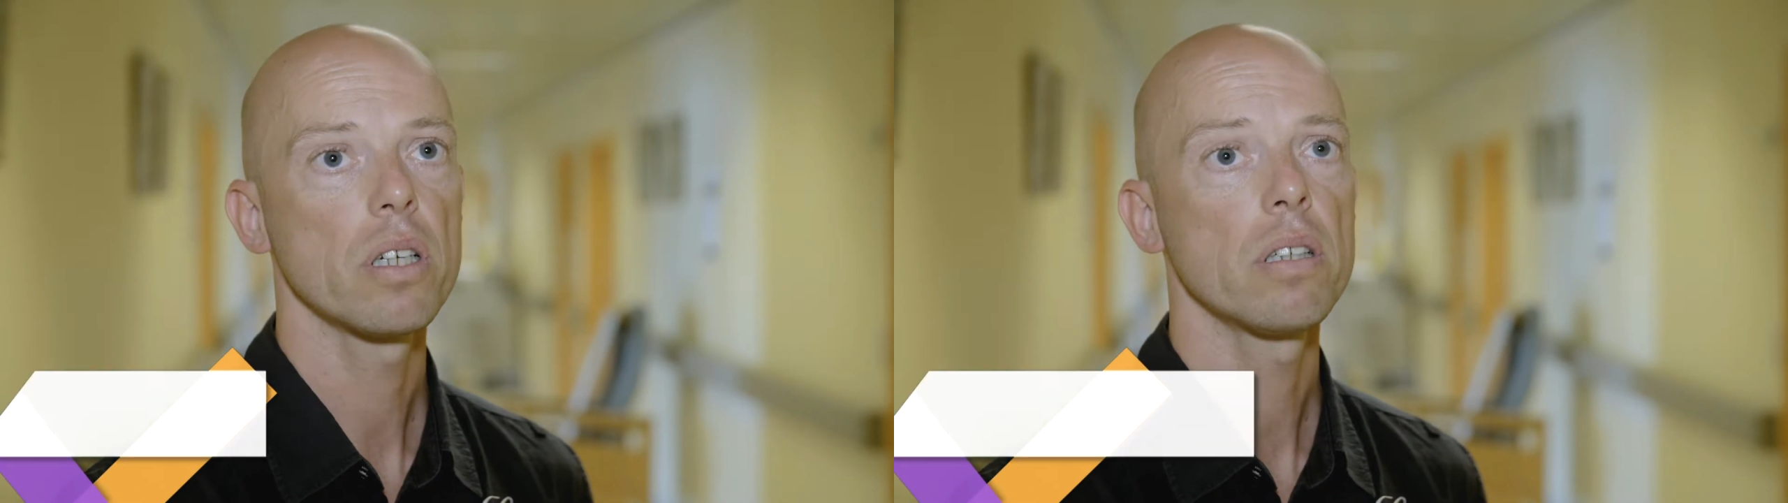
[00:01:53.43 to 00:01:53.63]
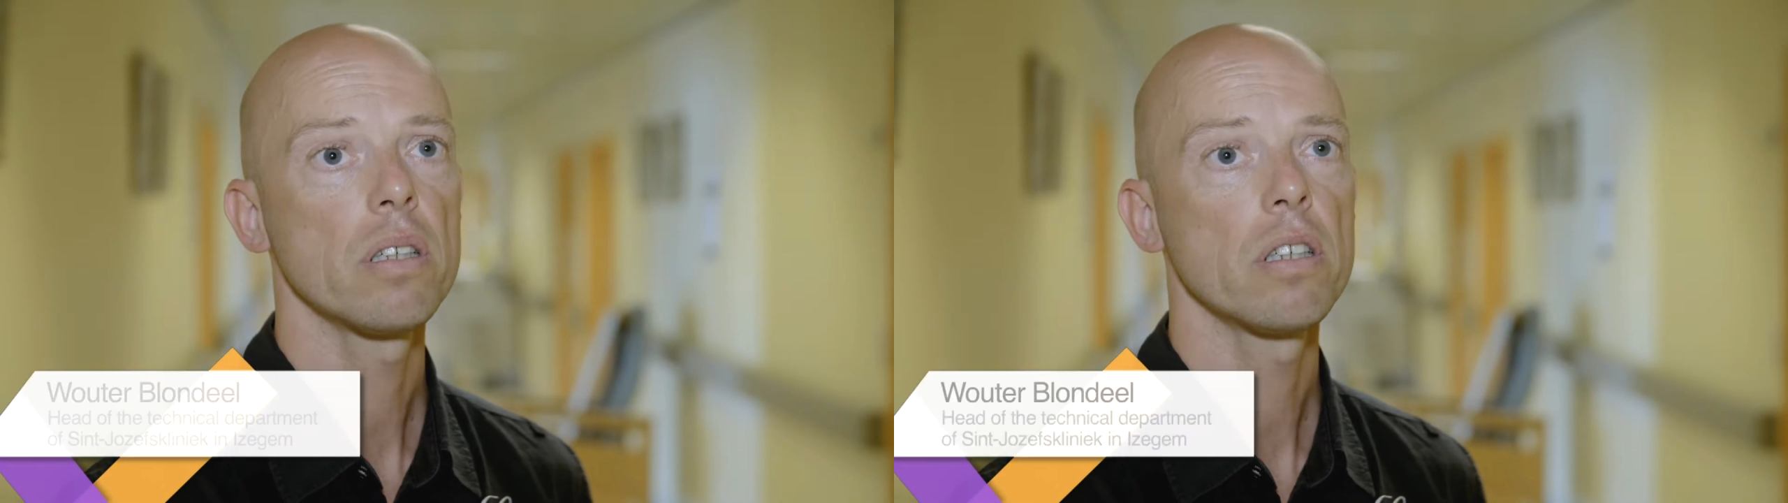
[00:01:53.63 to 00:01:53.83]

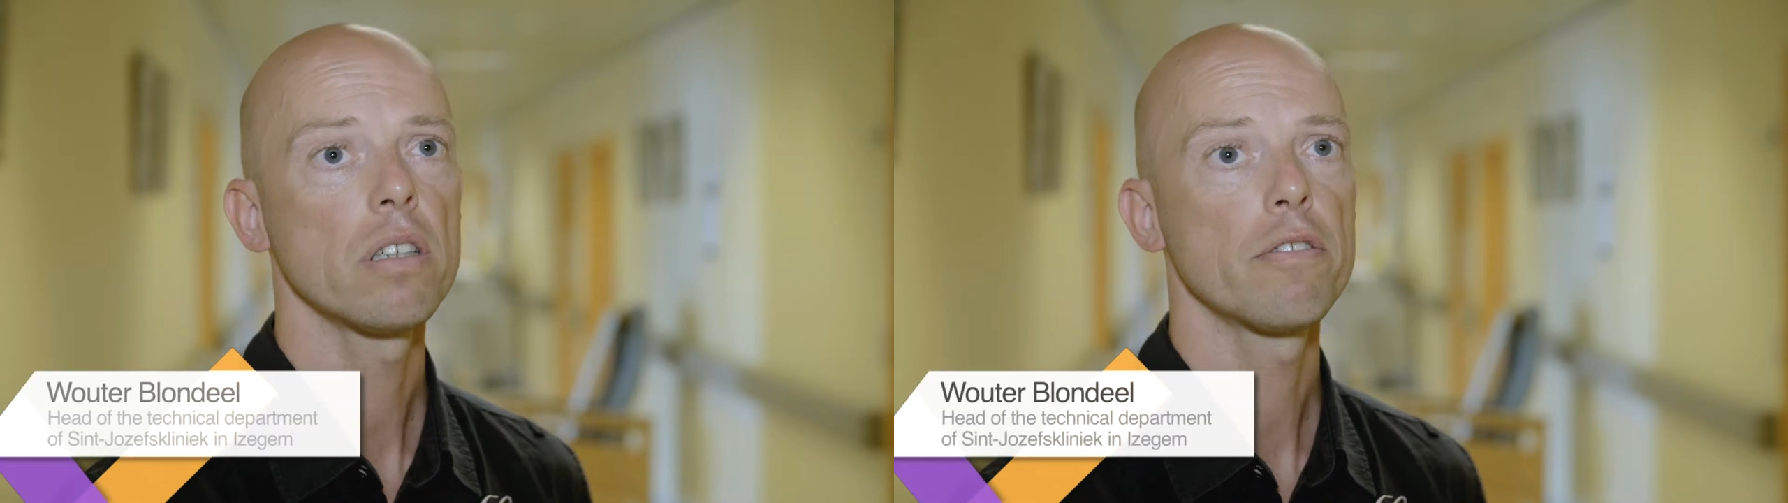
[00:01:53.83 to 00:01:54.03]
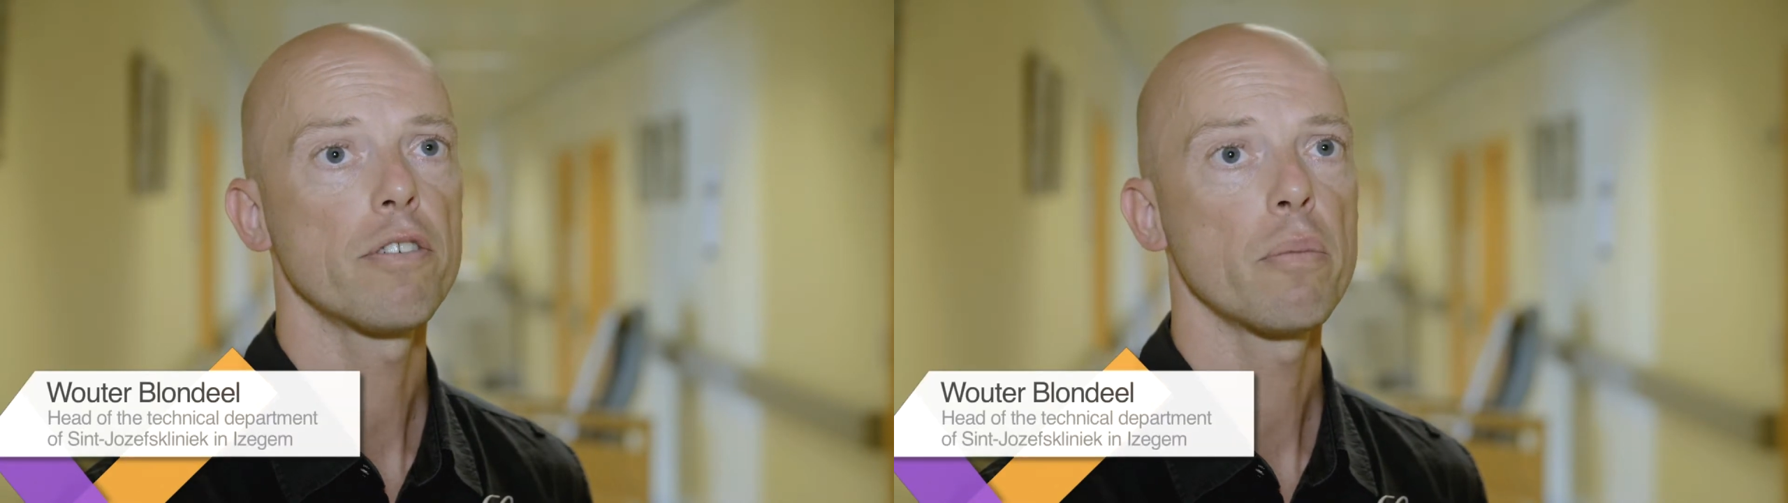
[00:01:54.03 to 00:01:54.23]

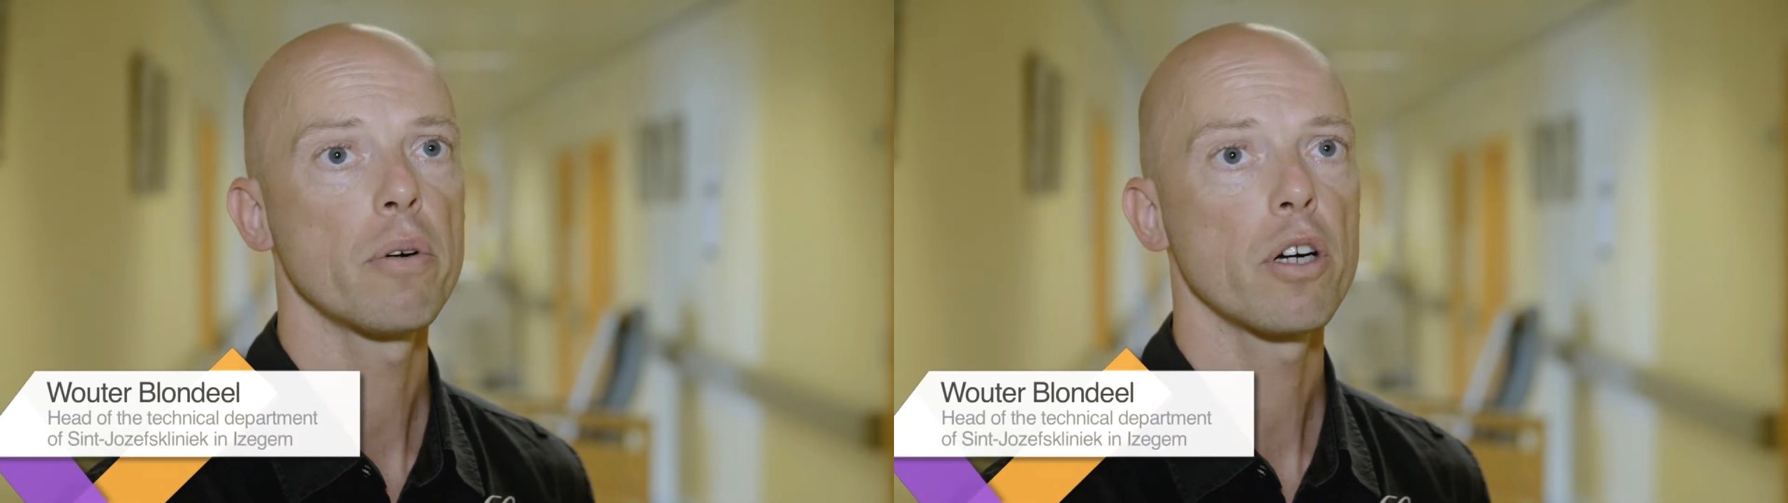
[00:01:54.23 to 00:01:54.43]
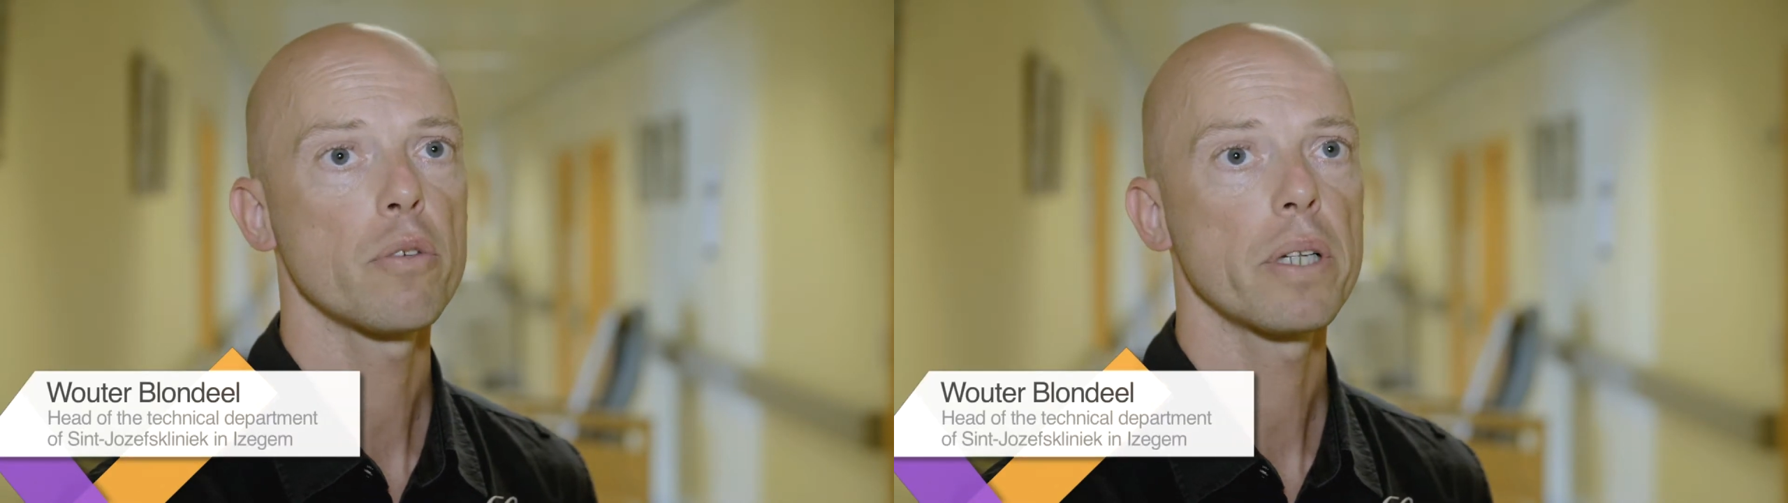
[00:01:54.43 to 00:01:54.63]
uh, from
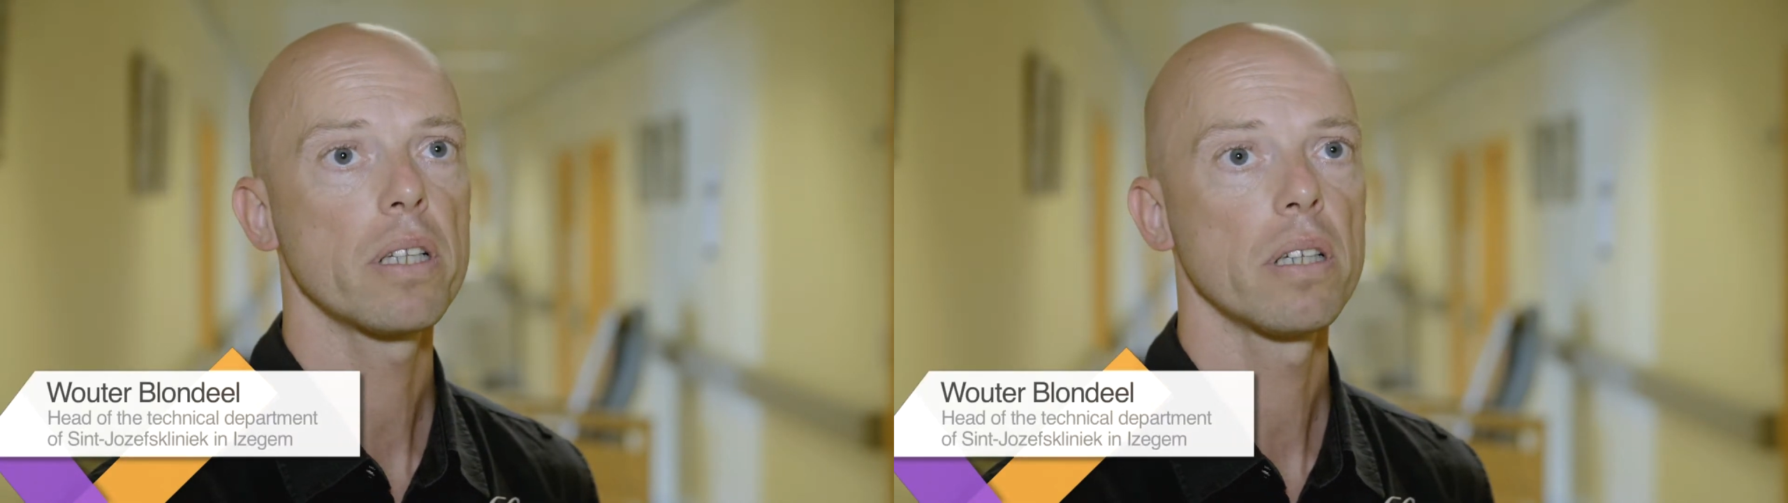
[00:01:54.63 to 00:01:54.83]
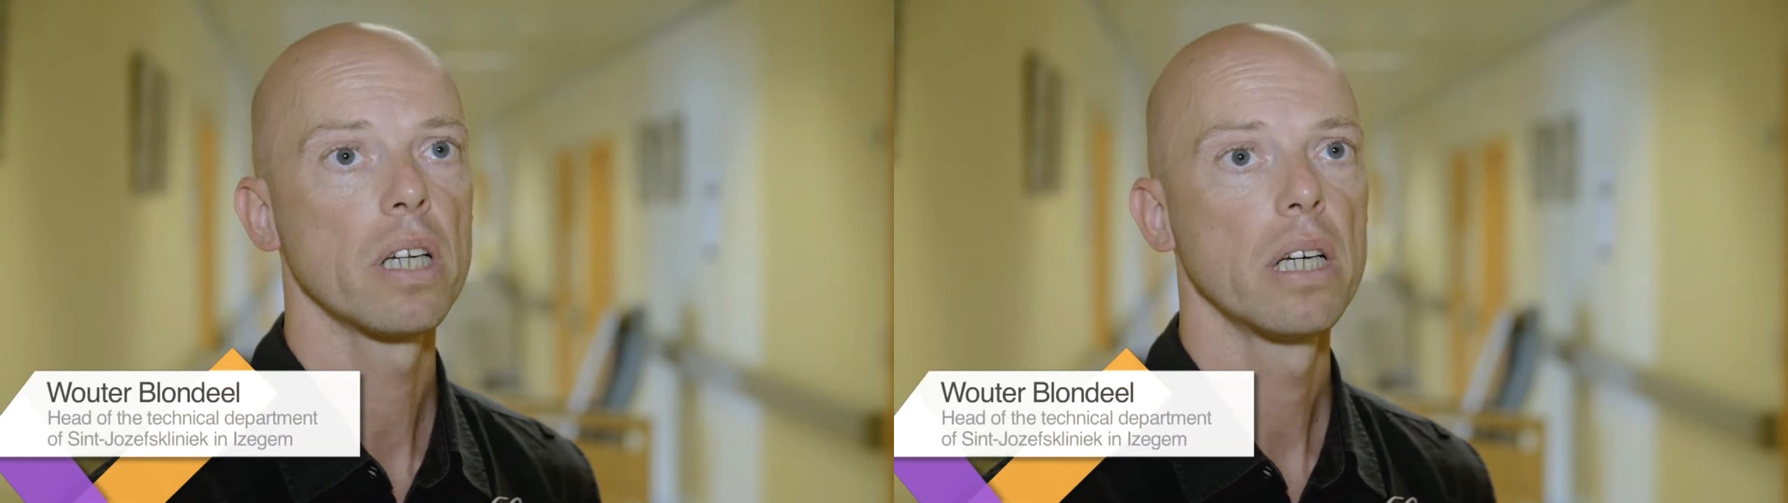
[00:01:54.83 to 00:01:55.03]
our
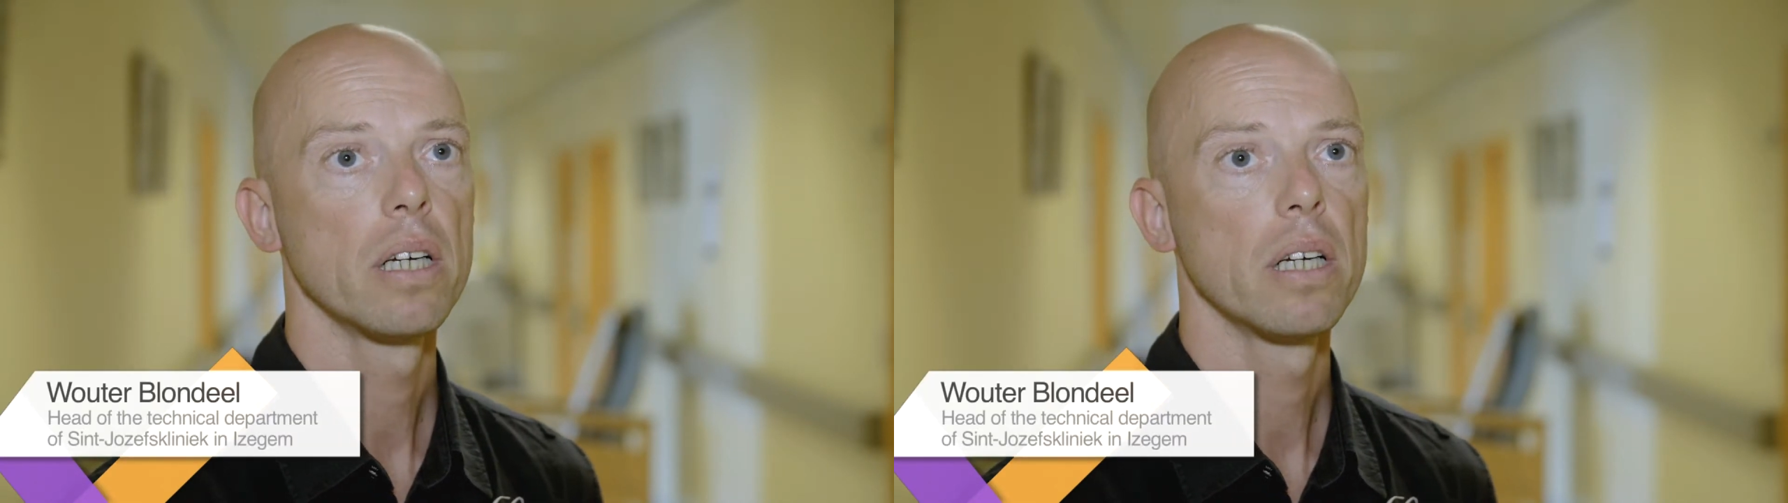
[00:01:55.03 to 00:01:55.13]
hospital.